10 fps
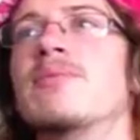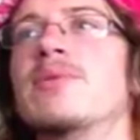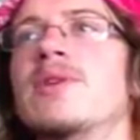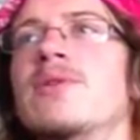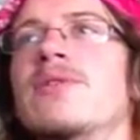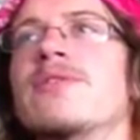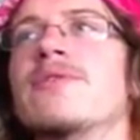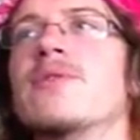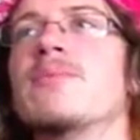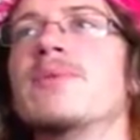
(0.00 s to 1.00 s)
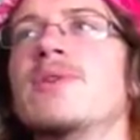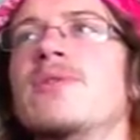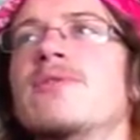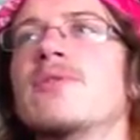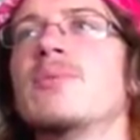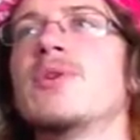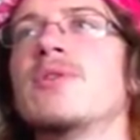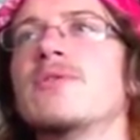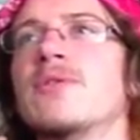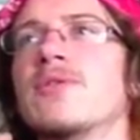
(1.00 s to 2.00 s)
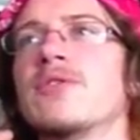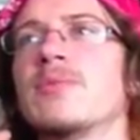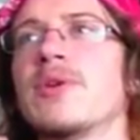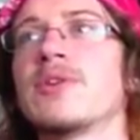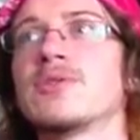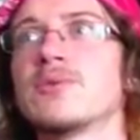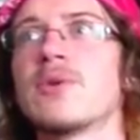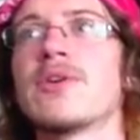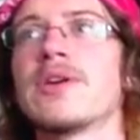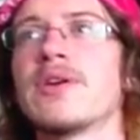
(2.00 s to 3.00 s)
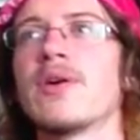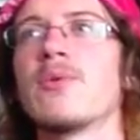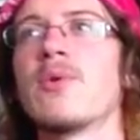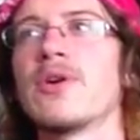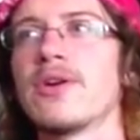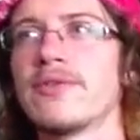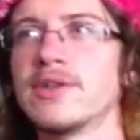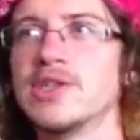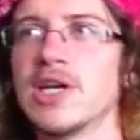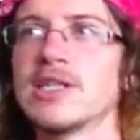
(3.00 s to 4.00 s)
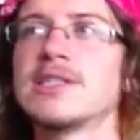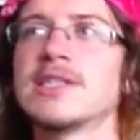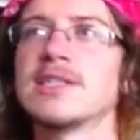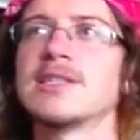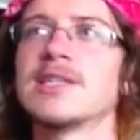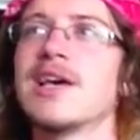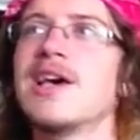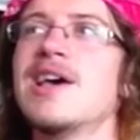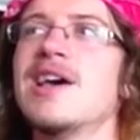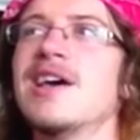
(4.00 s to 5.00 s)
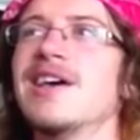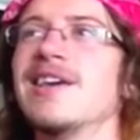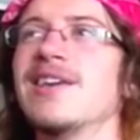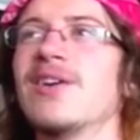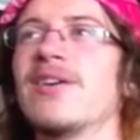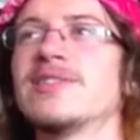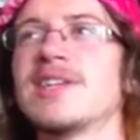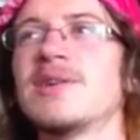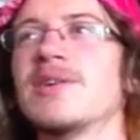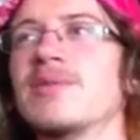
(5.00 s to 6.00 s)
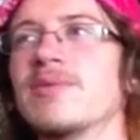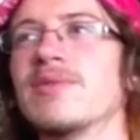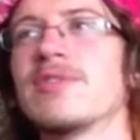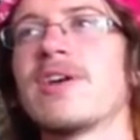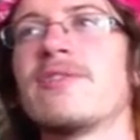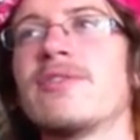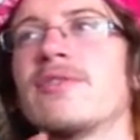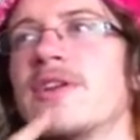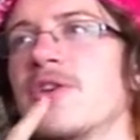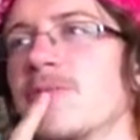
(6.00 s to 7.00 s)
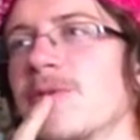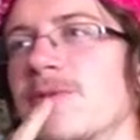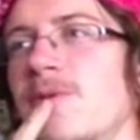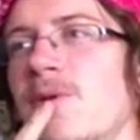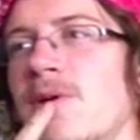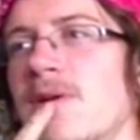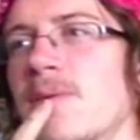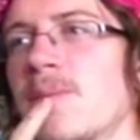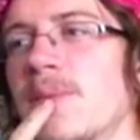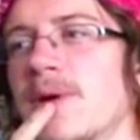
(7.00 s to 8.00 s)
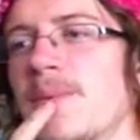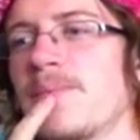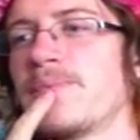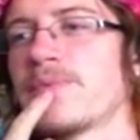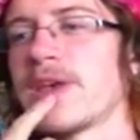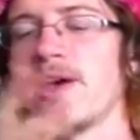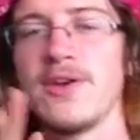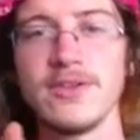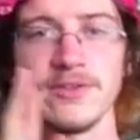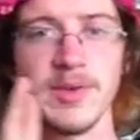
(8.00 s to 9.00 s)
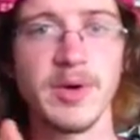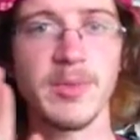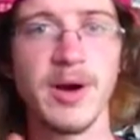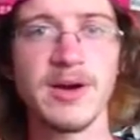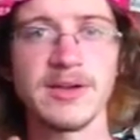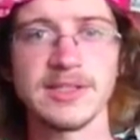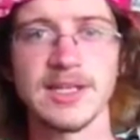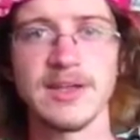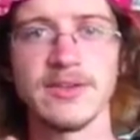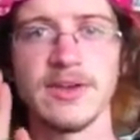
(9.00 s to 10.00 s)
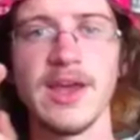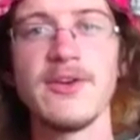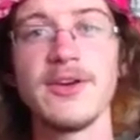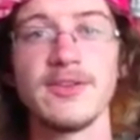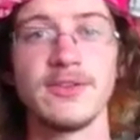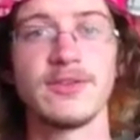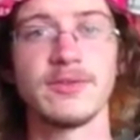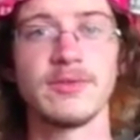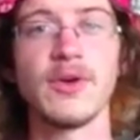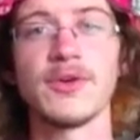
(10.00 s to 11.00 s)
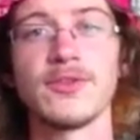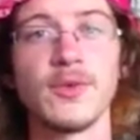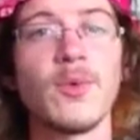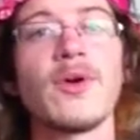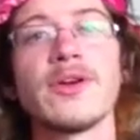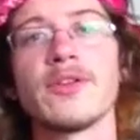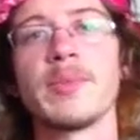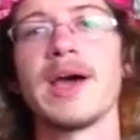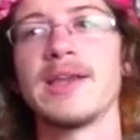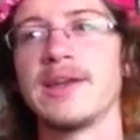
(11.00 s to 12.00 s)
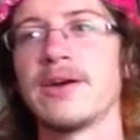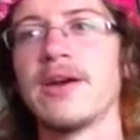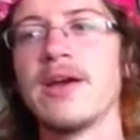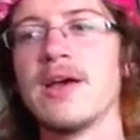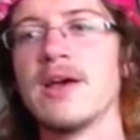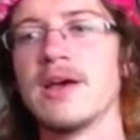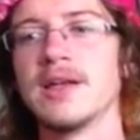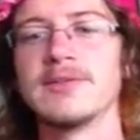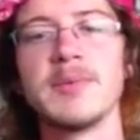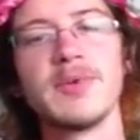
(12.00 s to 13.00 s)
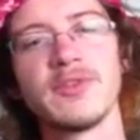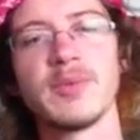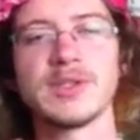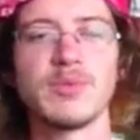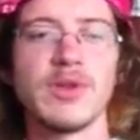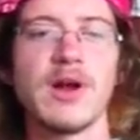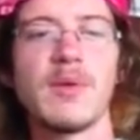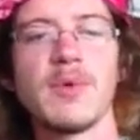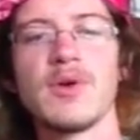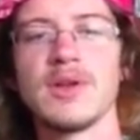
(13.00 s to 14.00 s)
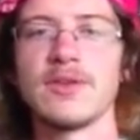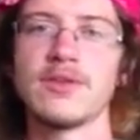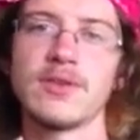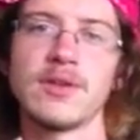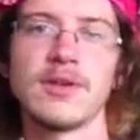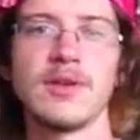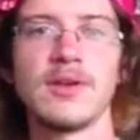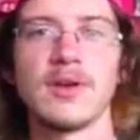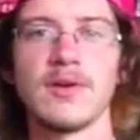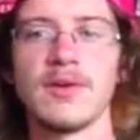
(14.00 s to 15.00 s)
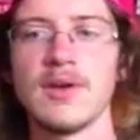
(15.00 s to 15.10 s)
beautiful, beautiful, beautiful spiritual warrior, a warrior for justice. You know, I've said it in several videos before, but Aries and Libra are partner signs, and Aries is known as the warrior, the pioneer. And Libra is much more the harmonious, the, you know,